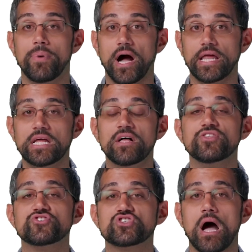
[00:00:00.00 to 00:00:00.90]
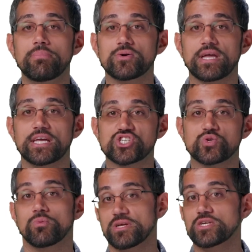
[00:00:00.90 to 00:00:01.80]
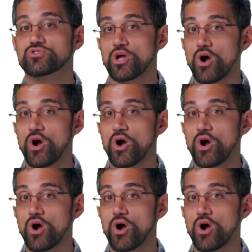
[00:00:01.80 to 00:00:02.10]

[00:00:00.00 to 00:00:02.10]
but the job location will be used